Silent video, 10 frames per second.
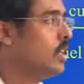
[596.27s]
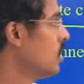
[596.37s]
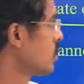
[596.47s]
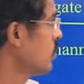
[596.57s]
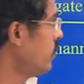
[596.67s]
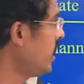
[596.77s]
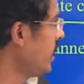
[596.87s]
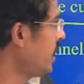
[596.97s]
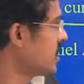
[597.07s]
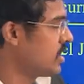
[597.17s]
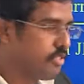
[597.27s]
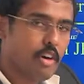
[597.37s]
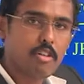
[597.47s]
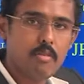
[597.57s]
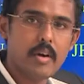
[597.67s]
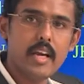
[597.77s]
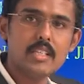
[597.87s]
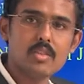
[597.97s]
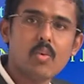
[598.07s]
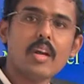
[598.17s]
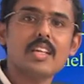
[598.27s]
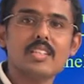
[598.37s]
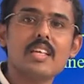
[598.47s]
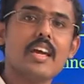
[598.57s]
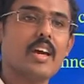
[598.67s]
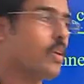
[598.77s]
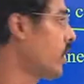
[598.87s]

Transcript: So when it is in forward bias, what is the arrow